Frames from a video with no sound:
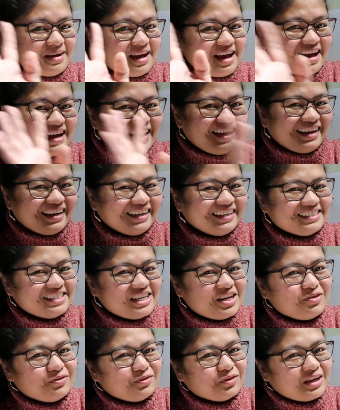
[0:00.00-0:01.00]
Bye!
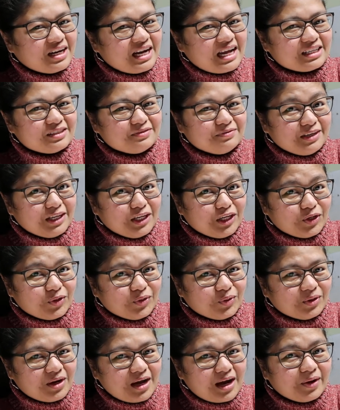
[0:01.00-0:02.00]
See you for the next
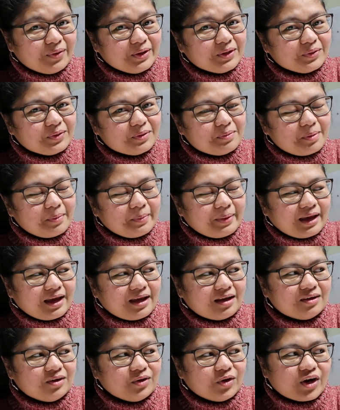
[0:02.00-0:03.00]
video. Gagawin ko na mamaya.